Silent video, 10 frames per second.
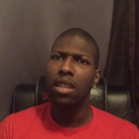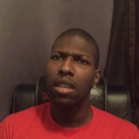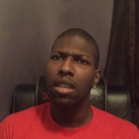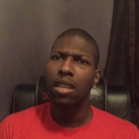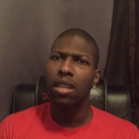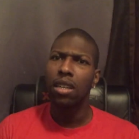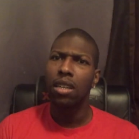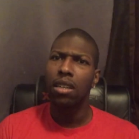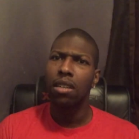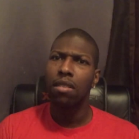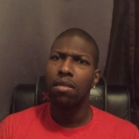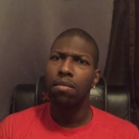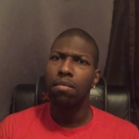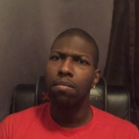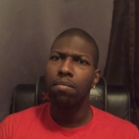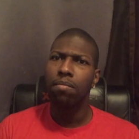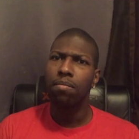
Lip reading: [no speech]